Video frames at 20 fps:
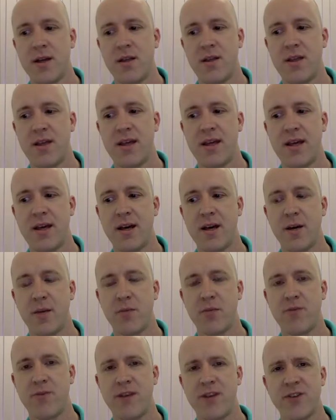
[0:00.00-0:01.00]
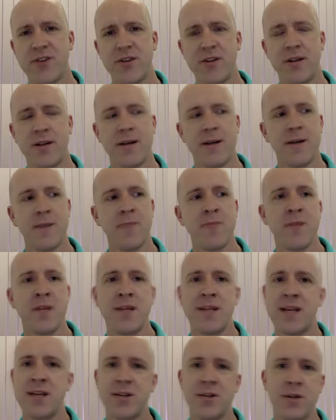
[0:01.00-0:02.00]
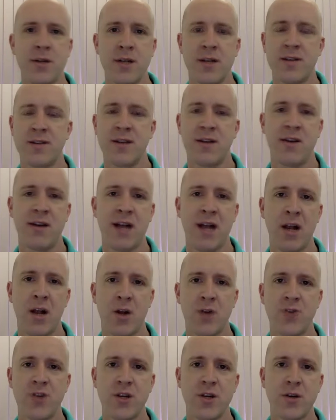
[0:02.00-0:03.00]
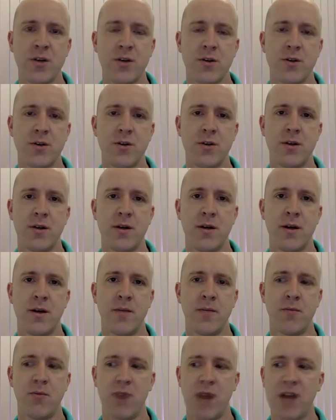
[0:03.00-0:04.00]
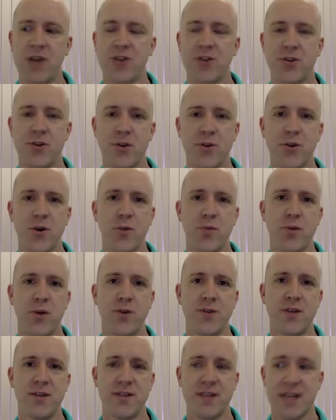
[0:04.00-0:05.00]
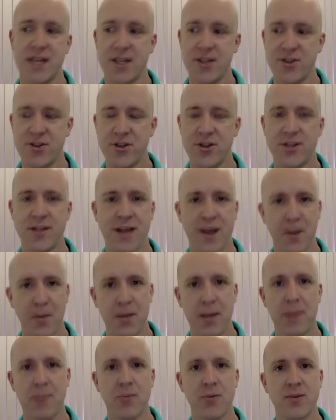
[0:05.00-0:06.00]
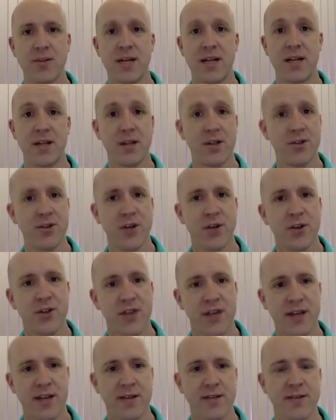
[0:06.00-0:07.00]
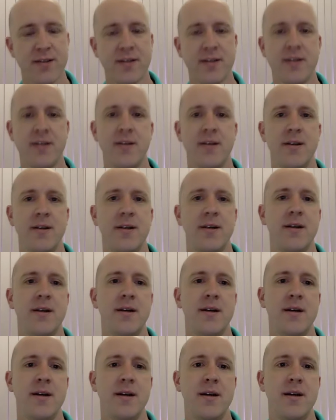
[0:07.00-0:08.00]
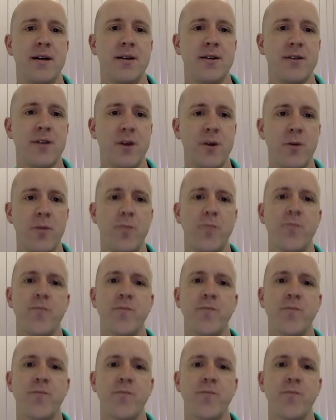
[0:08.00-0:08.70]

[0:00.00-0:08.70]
the uh, profession. And that's not necessarily a logical, um, rational thought process, that is just how people tend to judge things. So,